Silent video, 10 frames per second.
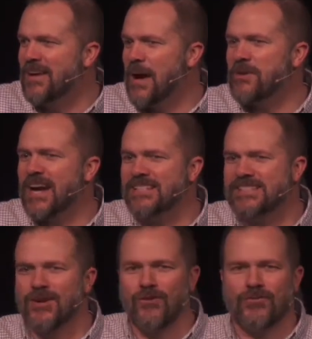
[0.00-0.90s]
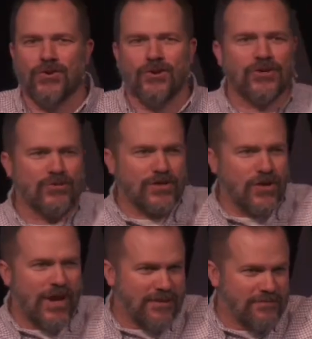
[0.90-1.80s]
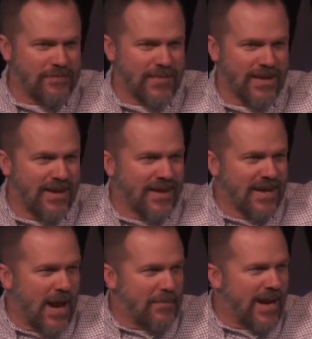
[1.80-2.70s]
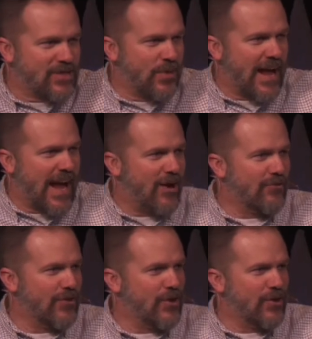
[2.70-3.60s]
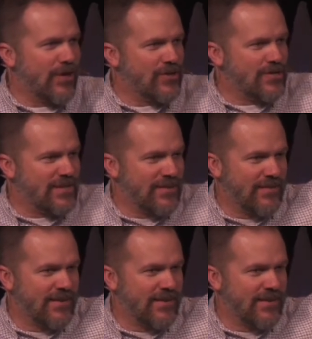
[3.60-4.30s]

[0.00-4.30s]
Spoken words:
How many guys stayed home for New Year's? Raise your hand. How many guys went out for New Year's?